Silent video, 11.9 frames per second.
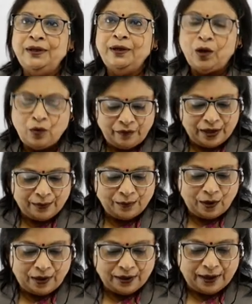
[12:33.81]
now we have
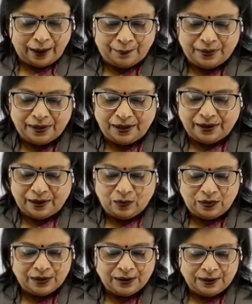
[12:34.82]
got capital
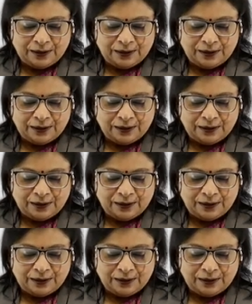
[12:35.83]
account